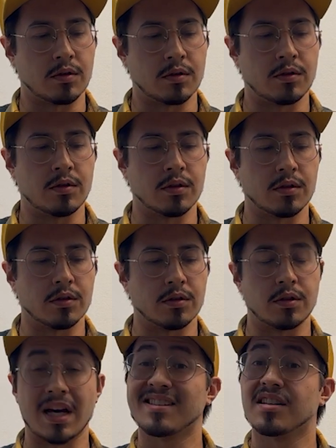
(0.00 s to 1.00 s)

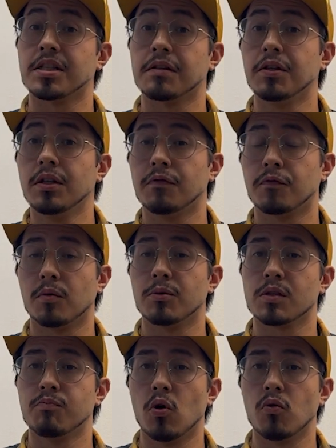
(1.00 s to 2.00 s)
the excessive heat from the
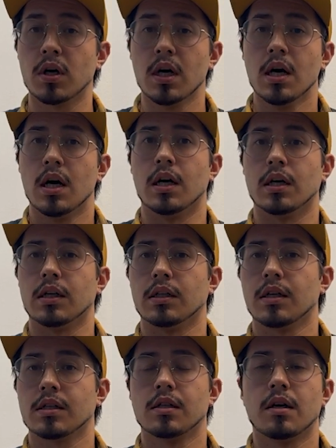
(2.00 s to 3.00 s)
smoke
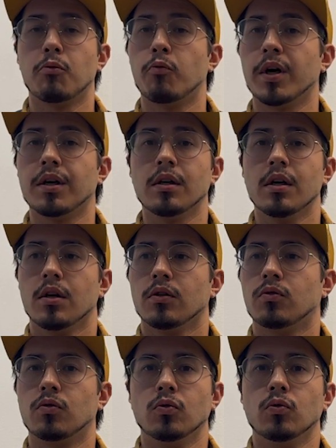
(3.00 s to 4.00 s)
doesn't have a way
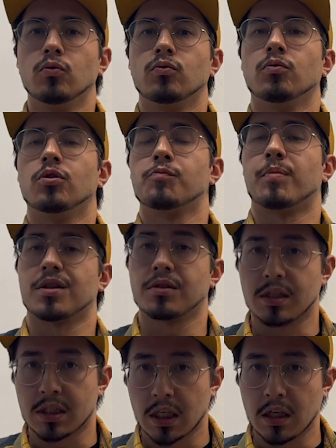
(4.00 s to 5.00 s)
to disperse
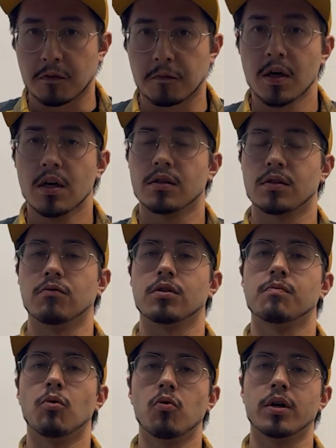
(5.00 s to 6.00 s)
itself, so the
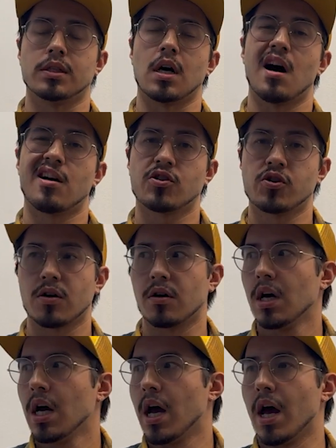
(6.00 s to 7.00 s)
smoke gets harsher
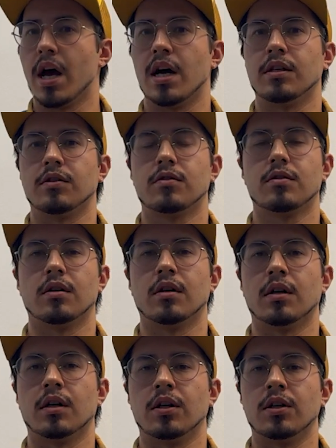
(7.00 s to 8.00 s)
and
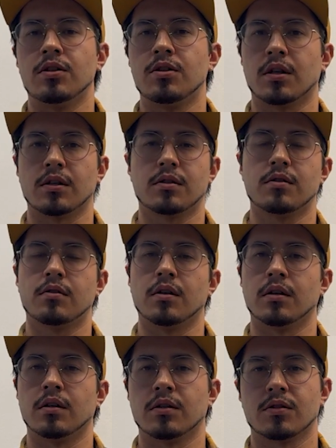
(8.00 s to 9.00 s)
it just
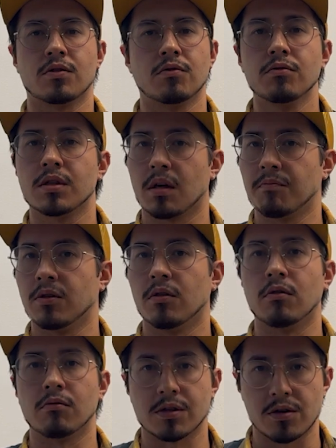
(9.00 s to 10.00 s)
screws up the
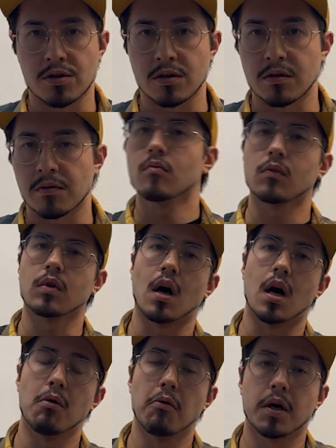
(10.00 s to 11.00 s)
whole session.
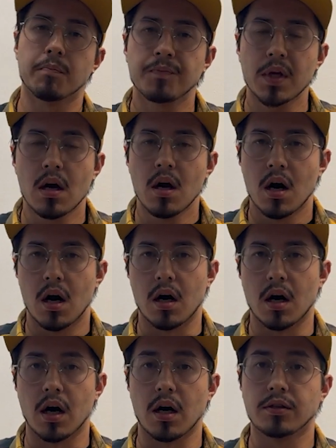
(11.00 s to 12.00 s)
However,
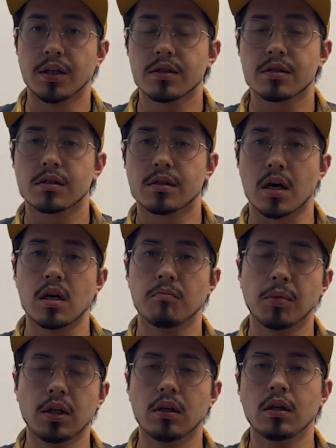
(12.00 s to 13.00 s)
this can
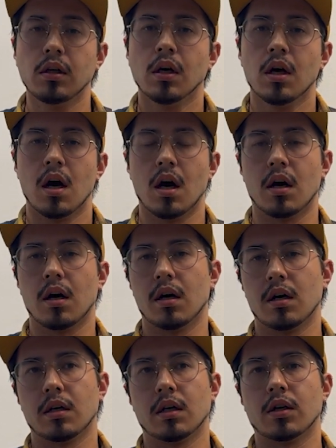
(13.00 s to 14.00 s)
be
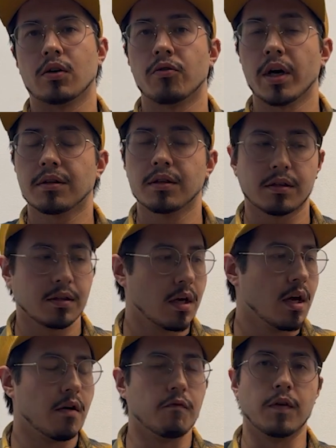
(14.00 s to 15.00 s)
corrected
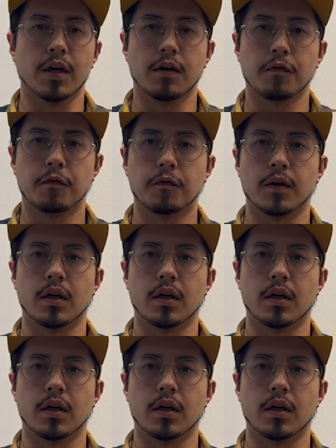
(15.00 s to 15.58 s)
with